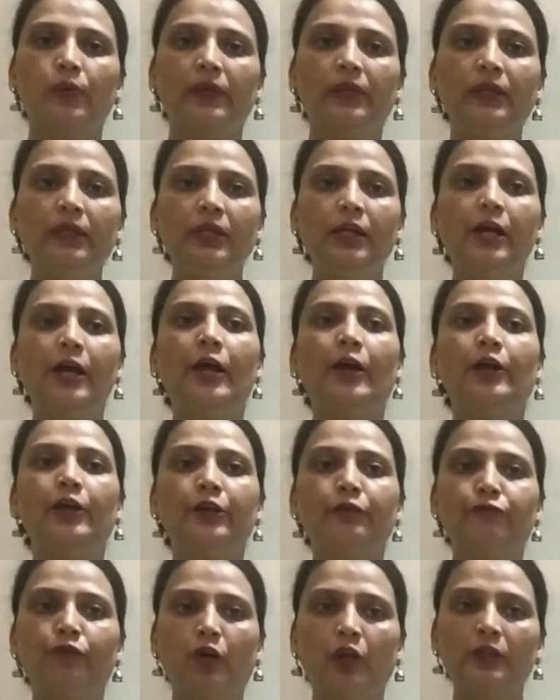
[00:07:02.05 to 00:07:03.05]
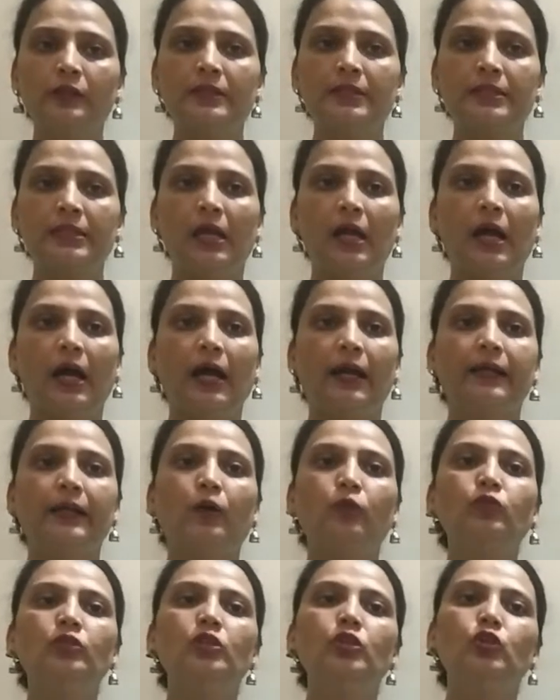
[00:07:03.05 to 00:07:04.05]
revolves around
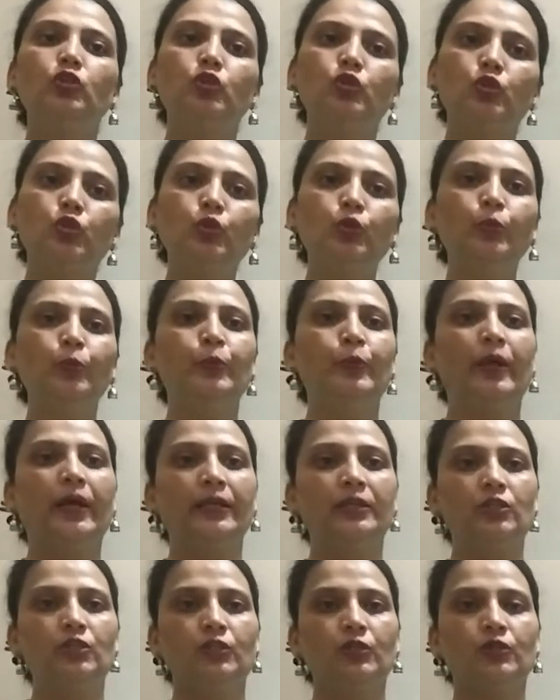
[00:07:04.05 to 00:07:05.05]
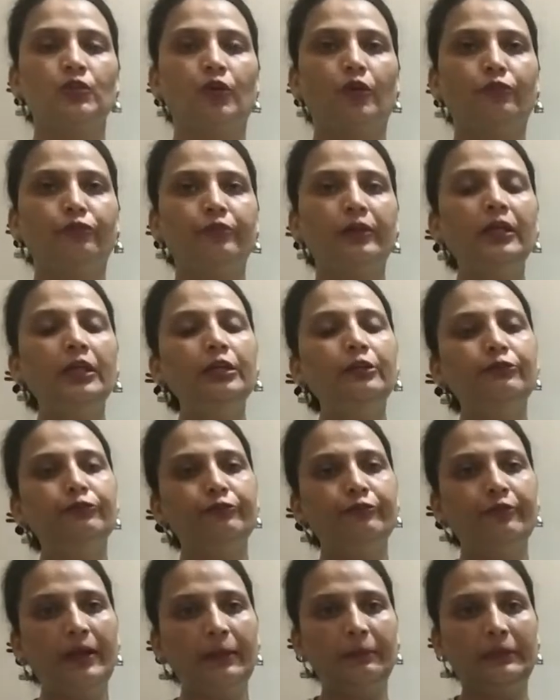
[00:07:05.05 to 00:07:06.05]
2 branches of a
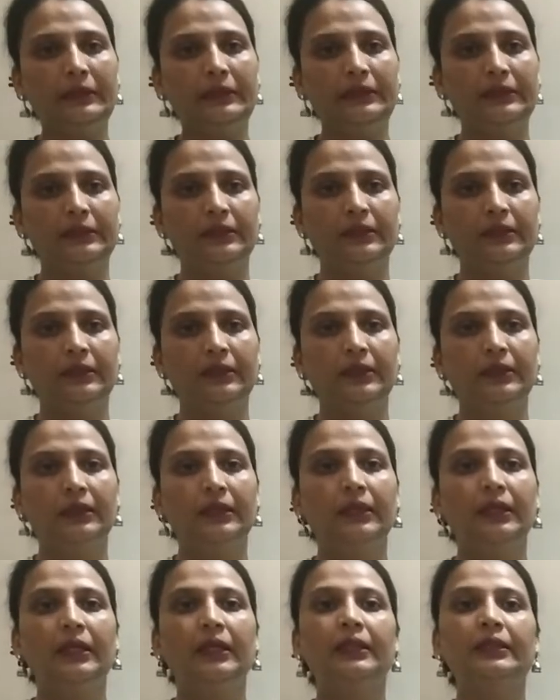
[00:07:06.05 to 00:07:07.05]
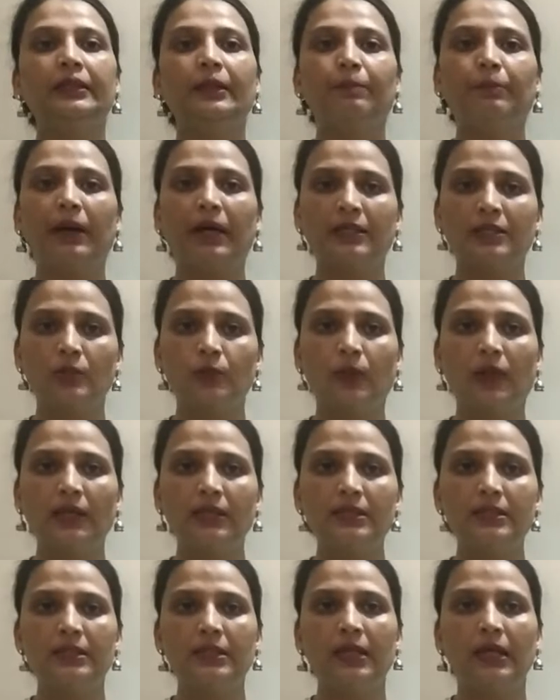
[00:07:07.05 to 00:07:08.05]
family, the Pandavas
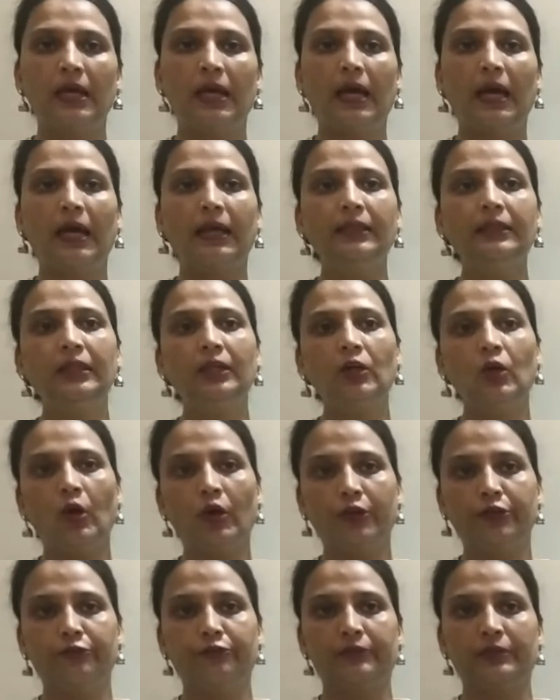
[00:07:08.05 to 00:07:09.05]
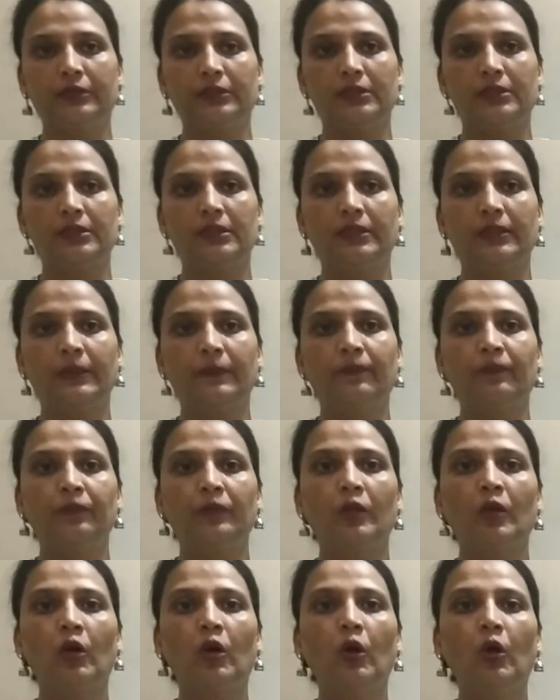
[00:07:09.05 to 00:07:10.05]
and the Kauravas,
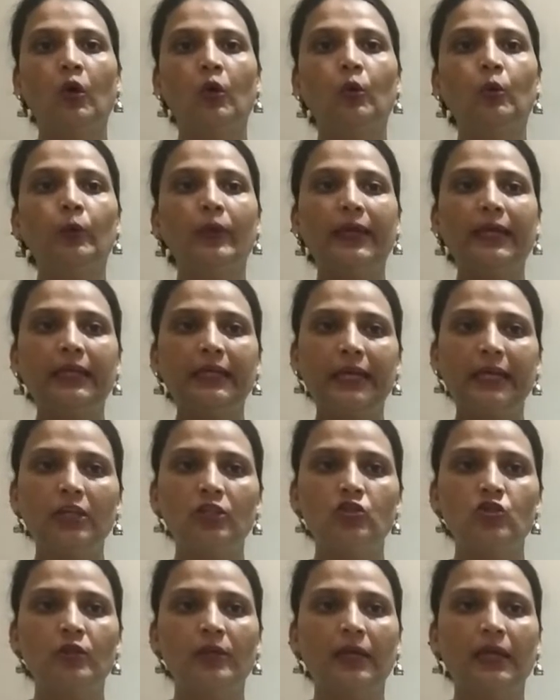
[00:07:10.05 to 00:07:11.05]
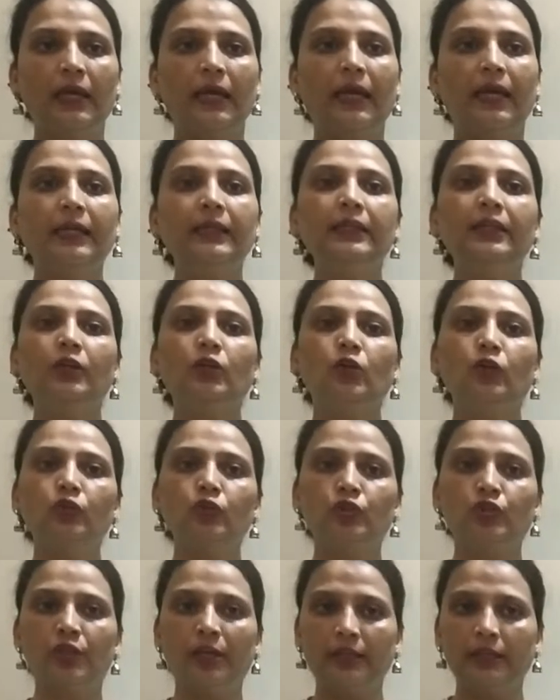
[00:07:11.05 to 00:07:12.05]
who engaged in the
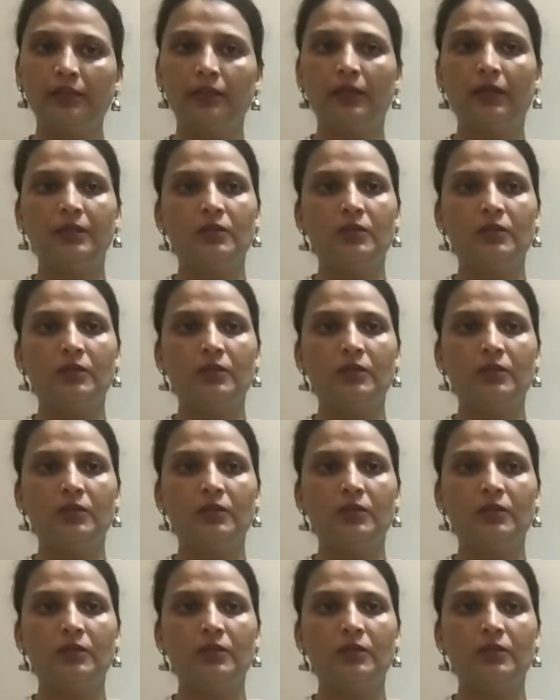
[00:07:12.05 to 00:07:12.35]
Kurukshetra's war.